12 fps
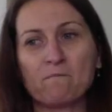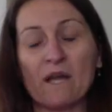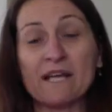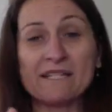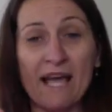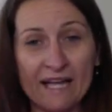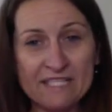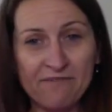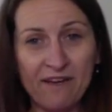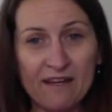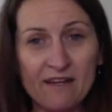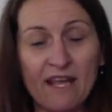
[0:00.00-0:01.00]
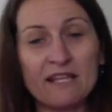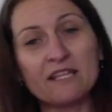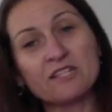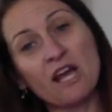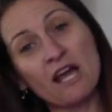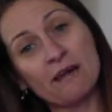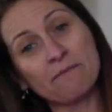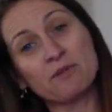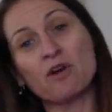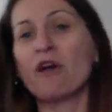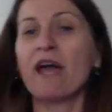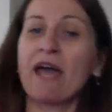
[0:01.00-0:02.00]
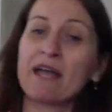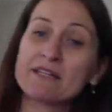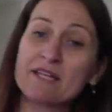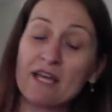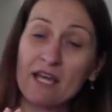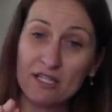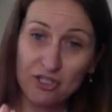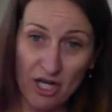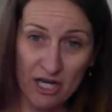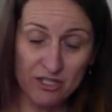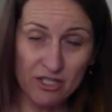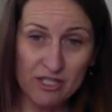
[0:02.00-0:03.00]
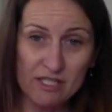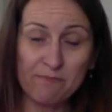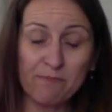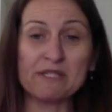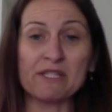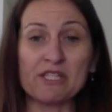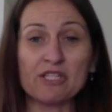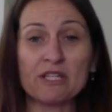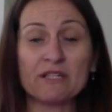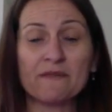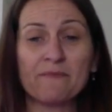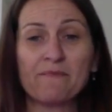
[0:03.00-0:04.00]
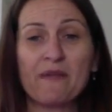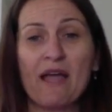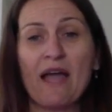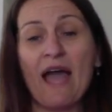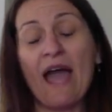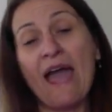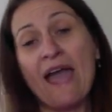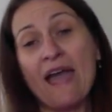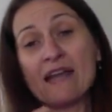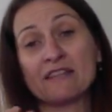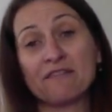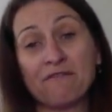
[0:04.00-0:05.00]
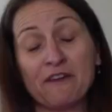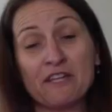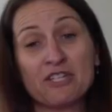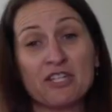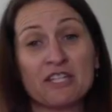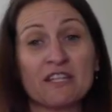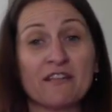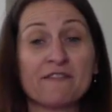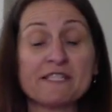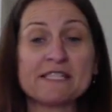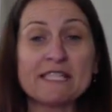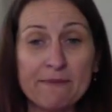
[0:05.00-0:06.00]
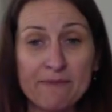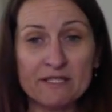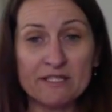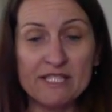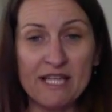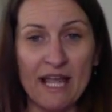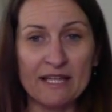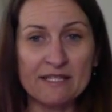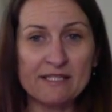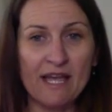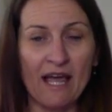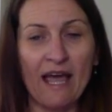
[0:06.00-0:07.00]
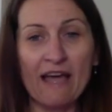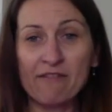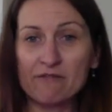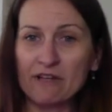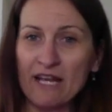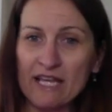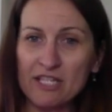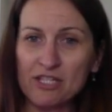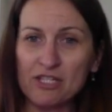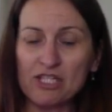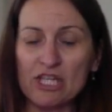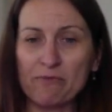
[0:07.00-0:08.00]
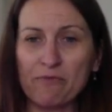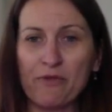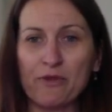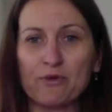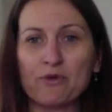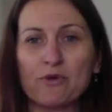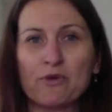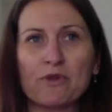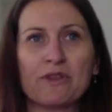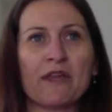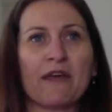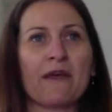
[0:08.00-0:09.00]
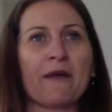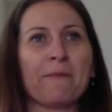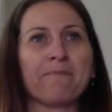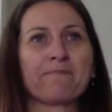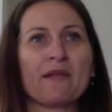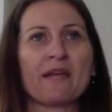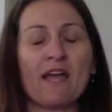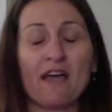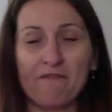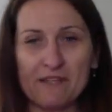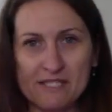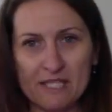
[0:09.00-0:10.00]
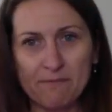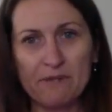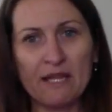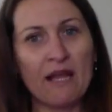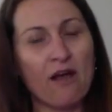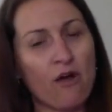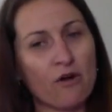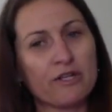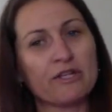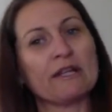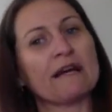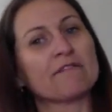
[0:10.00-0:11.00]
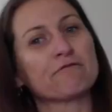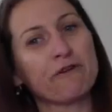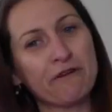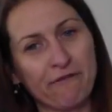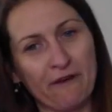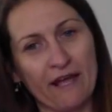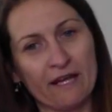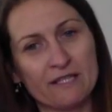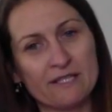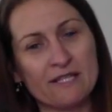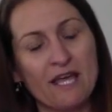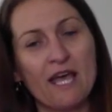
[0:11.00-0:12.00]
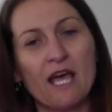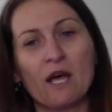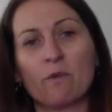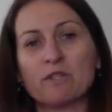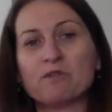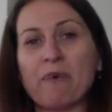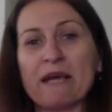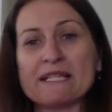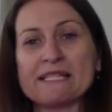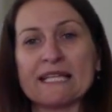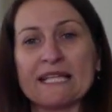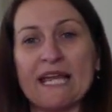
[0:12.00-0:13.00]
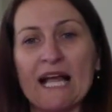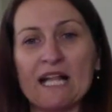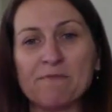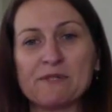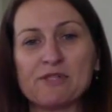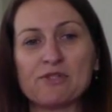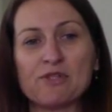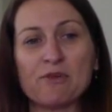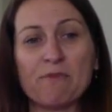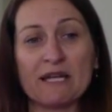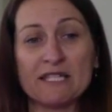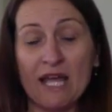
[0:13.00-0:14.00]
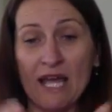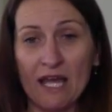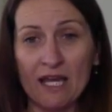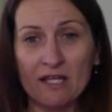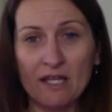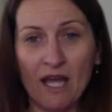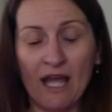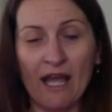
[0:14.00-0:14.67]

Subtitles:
is activated anytime your head changes position. And the vision and the vestibular sense have a relationship through the vestibular ocular reflex, which basically helps to maintain